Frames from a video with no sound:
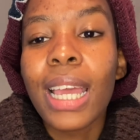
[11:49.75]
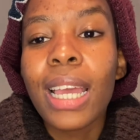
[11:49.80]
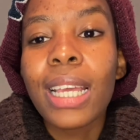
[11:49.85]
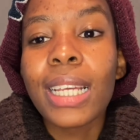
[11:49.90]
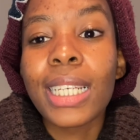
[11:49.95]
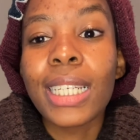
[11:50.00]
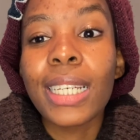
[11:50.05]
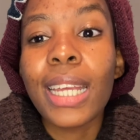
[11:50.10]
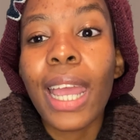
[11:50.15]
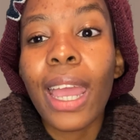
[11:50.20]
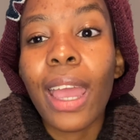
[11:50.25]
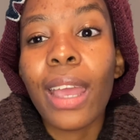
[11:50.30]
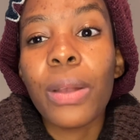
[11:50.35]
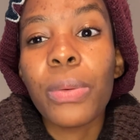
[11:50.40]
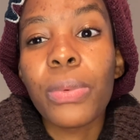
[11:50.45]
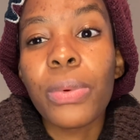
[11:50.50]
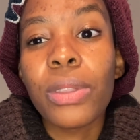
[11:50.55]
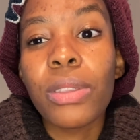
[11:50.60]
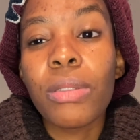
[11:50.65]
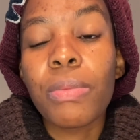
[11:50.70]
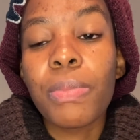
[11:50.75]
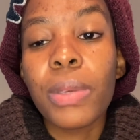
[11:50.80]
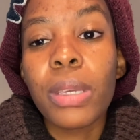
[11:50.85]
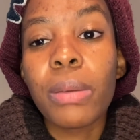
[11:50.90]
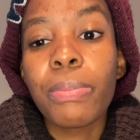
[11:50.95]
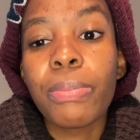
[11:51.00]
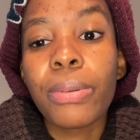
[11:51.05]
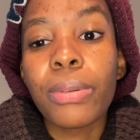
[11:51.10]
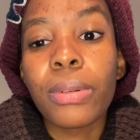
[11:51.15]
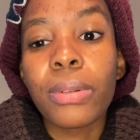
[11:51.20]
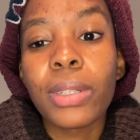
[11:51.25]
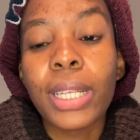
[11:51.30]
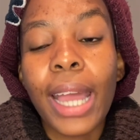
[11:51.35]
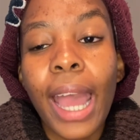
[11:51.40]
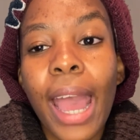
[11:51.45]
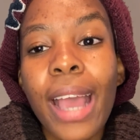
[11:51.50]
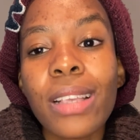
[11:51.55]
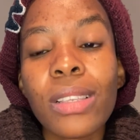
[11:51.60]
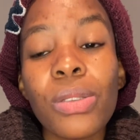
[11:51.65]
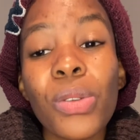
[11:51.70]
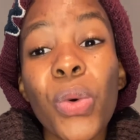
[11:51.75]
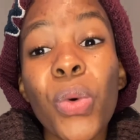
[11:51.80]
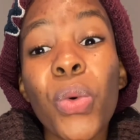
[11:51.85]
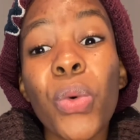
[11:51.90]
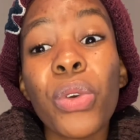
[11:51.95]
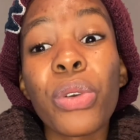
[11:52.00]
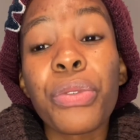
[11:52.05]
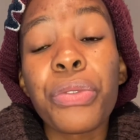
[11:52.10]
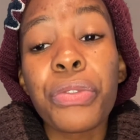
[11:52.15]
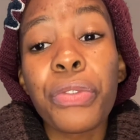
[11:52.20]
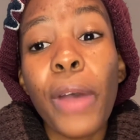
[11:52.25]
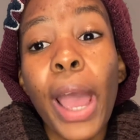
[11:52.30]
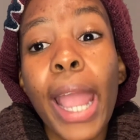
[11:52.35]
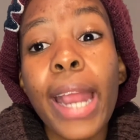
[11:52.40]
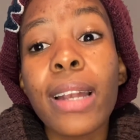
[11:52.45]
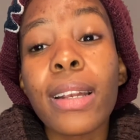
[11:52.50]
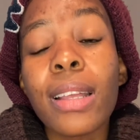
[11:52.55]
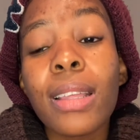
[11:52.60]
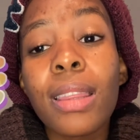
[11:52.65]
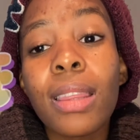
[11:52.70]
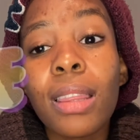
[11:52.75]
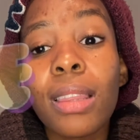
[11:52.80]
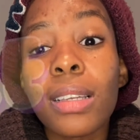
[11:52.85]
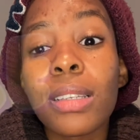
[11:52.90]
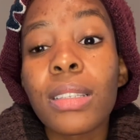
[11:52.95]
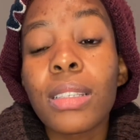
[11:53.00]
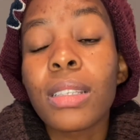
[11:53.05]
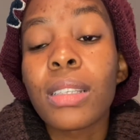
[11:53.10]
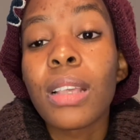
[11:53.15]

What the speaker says: Share it with people, guys, who would find this